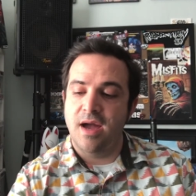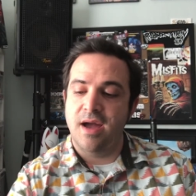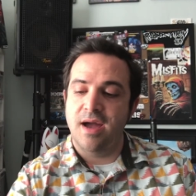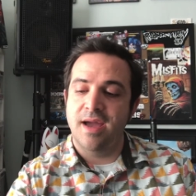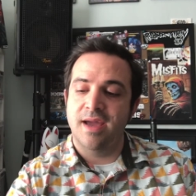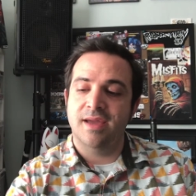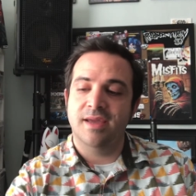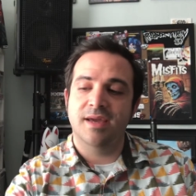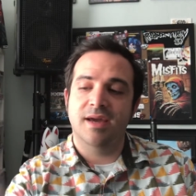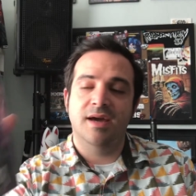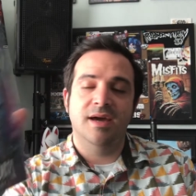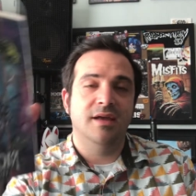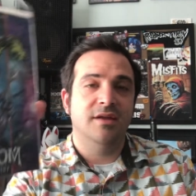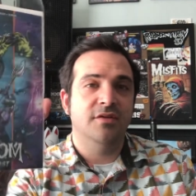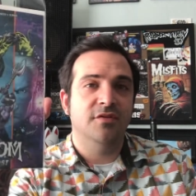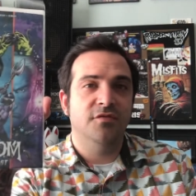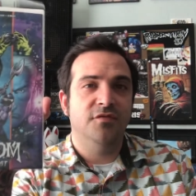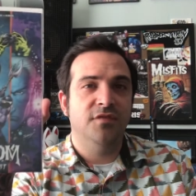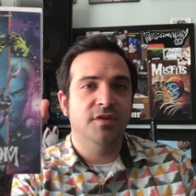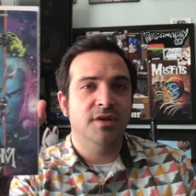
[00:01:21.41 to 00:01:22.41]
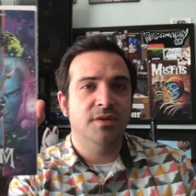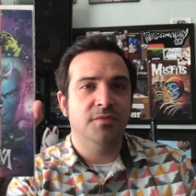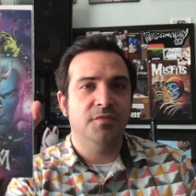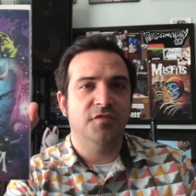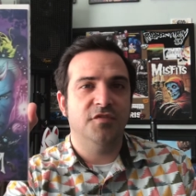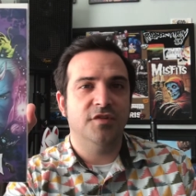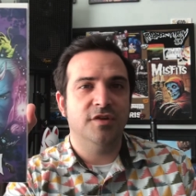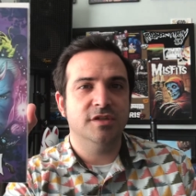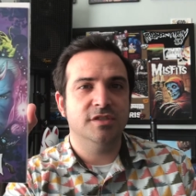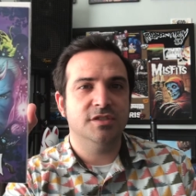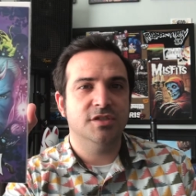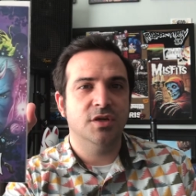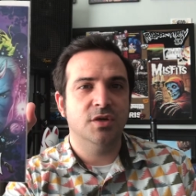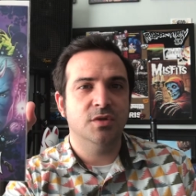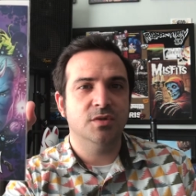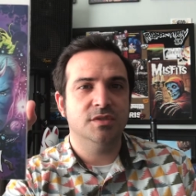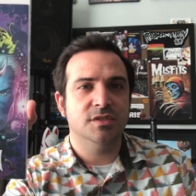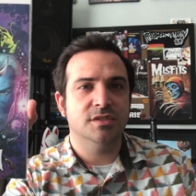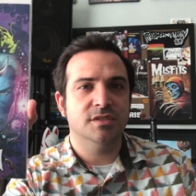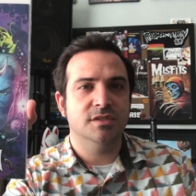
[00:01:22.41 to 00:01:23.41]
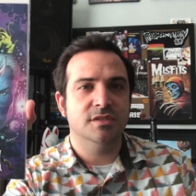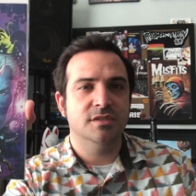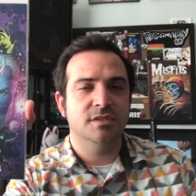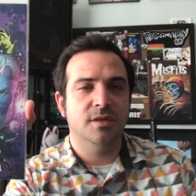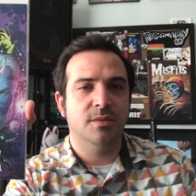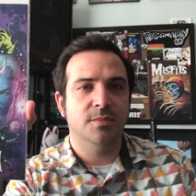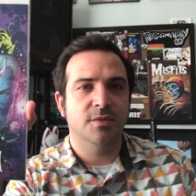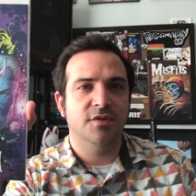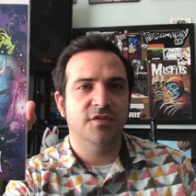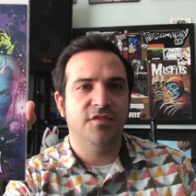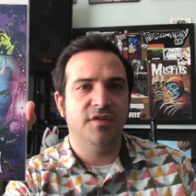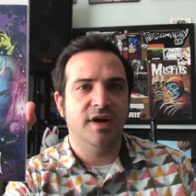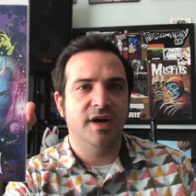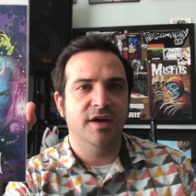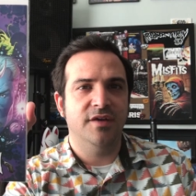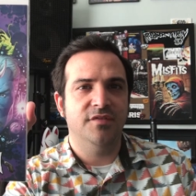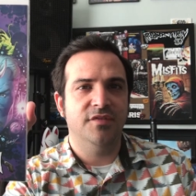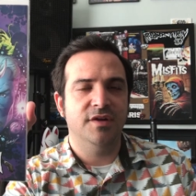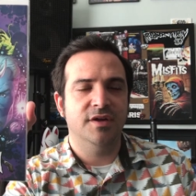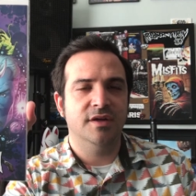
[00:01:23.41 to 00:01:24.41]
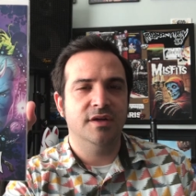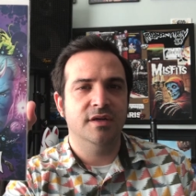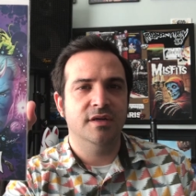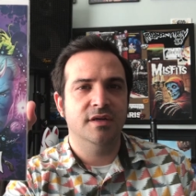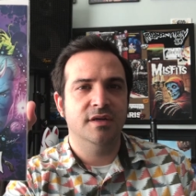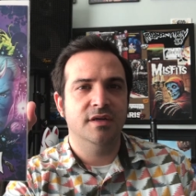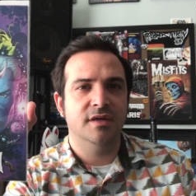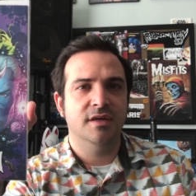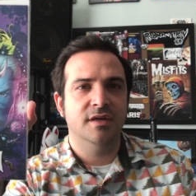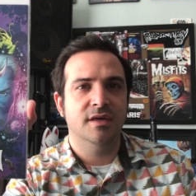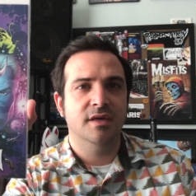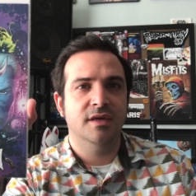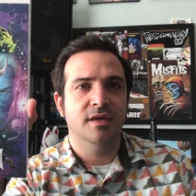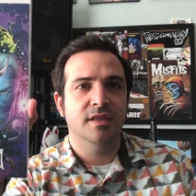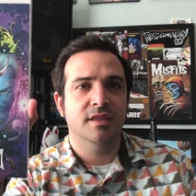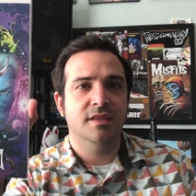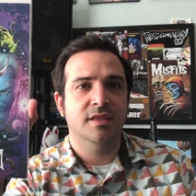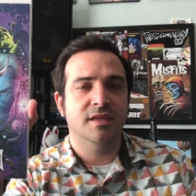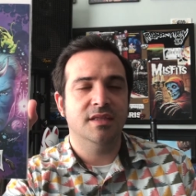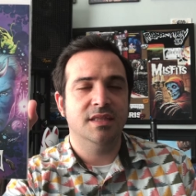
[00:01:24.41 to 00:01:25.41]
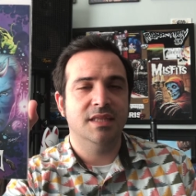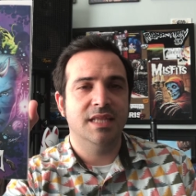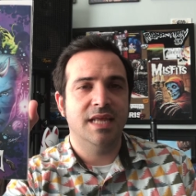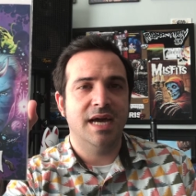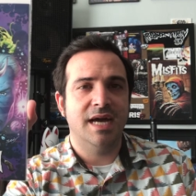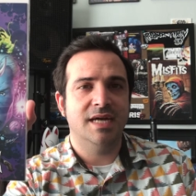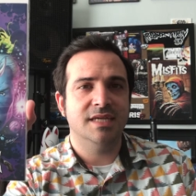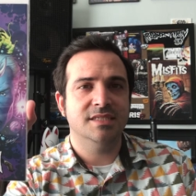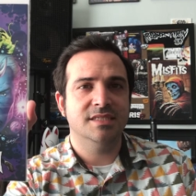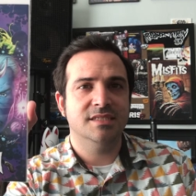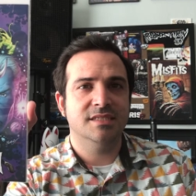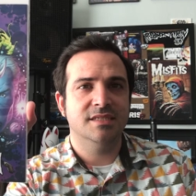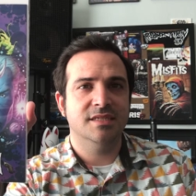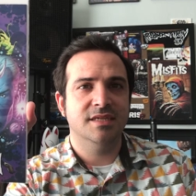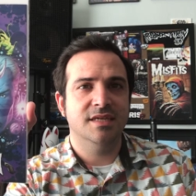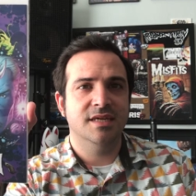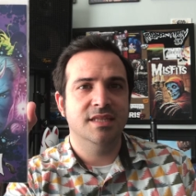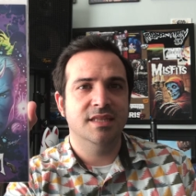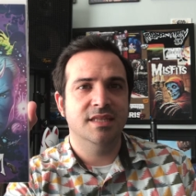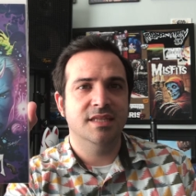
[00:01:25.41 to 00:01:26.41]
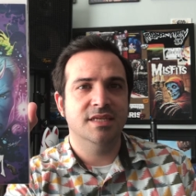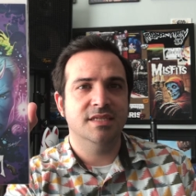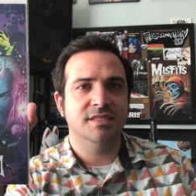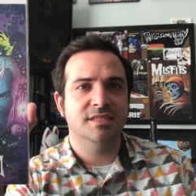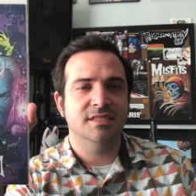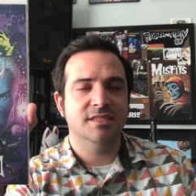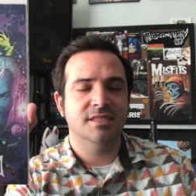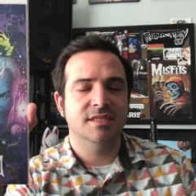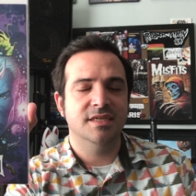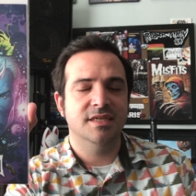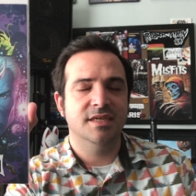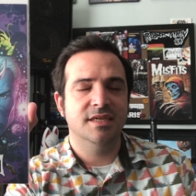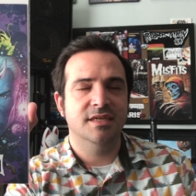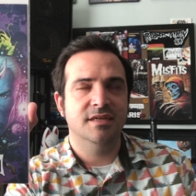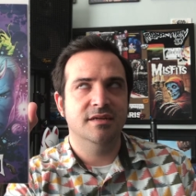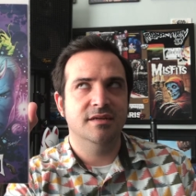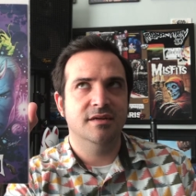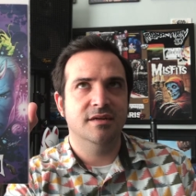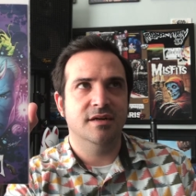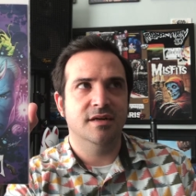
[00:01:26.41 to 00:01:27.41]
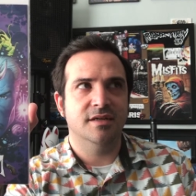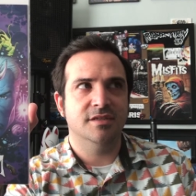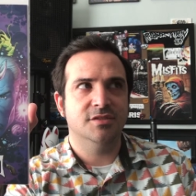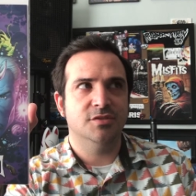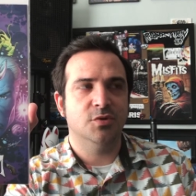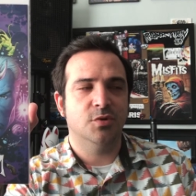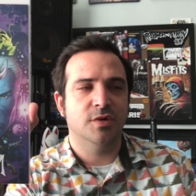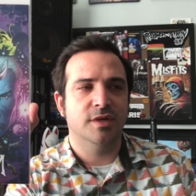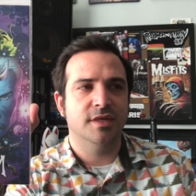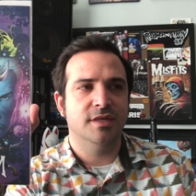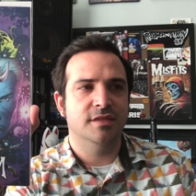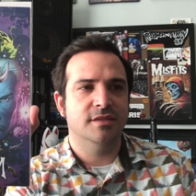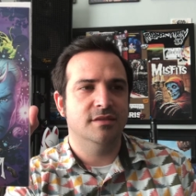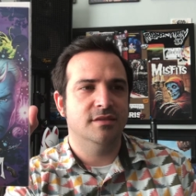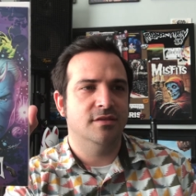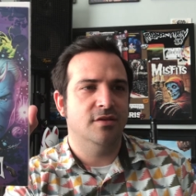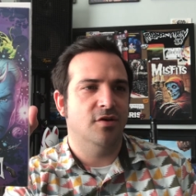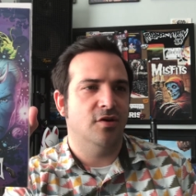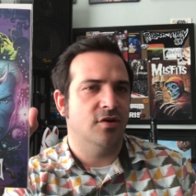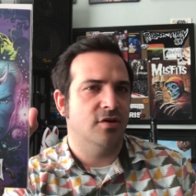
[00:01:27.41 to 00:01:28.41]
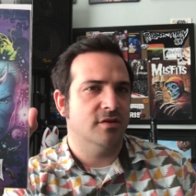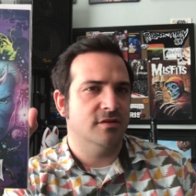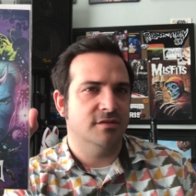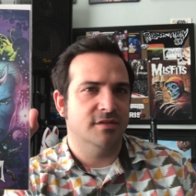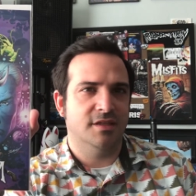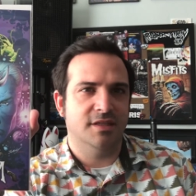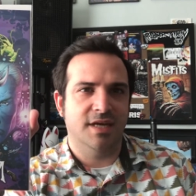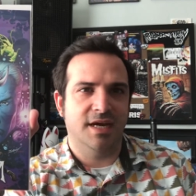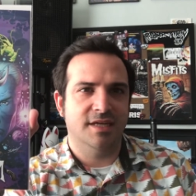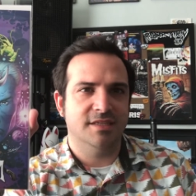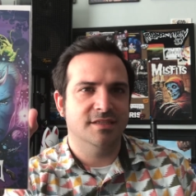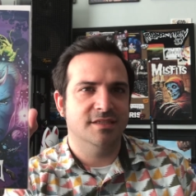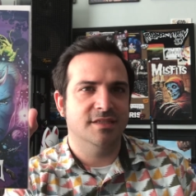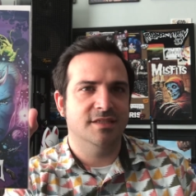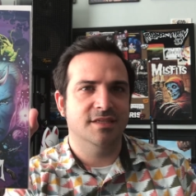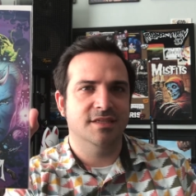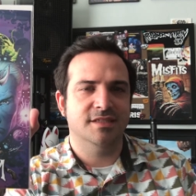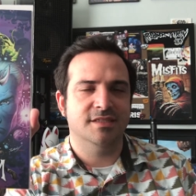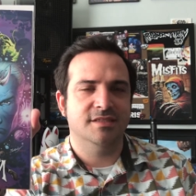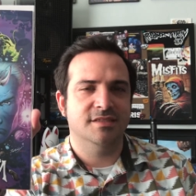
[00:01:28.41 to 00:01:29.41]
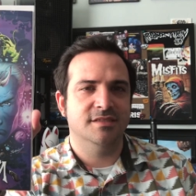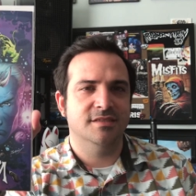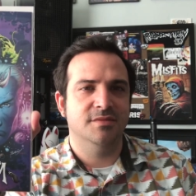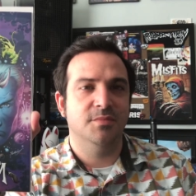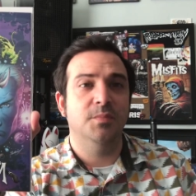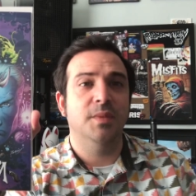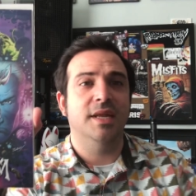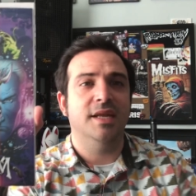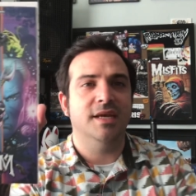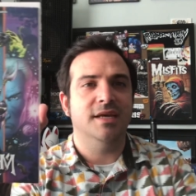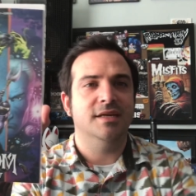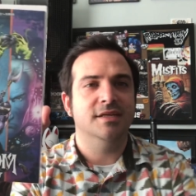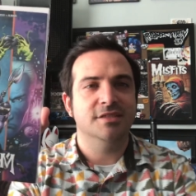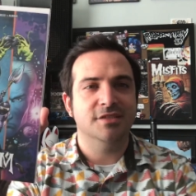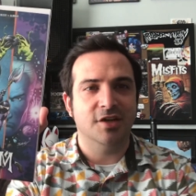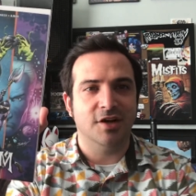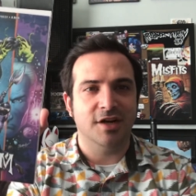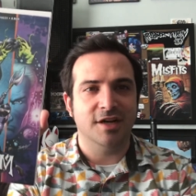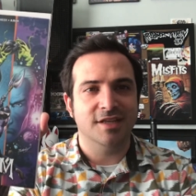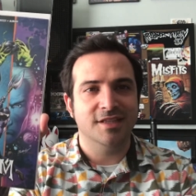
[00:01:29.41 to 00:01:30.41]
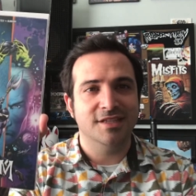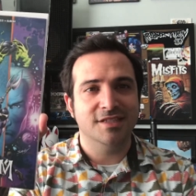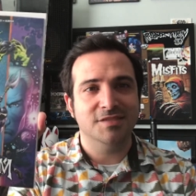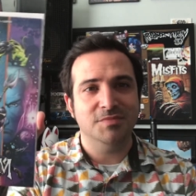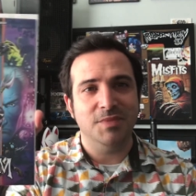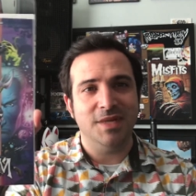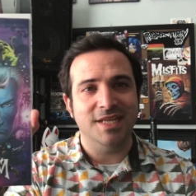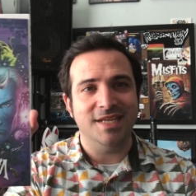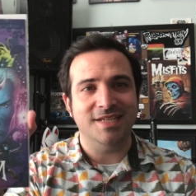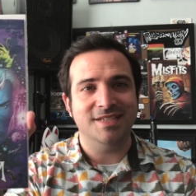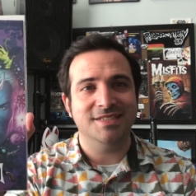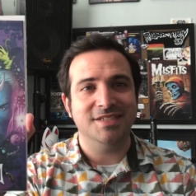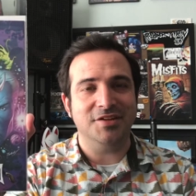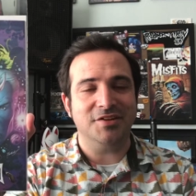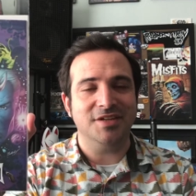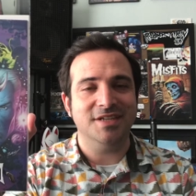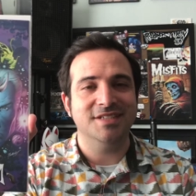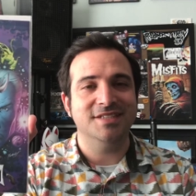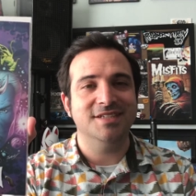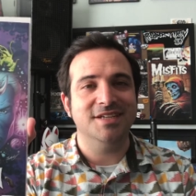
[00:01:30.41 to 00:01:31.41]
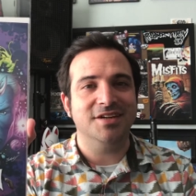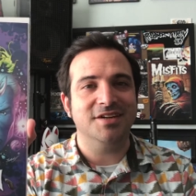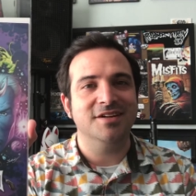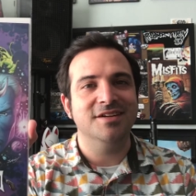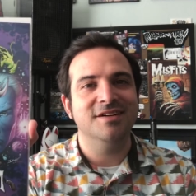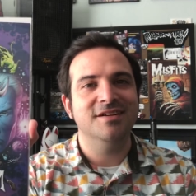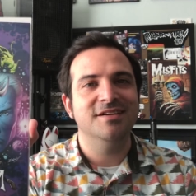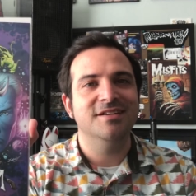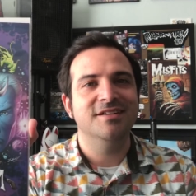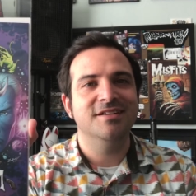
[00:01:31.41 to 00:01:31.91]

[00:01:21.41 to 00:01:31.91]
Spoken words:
I got Venom First Host number 5 here. The last in this story arc, the last in this mini, sorry, this mini series here.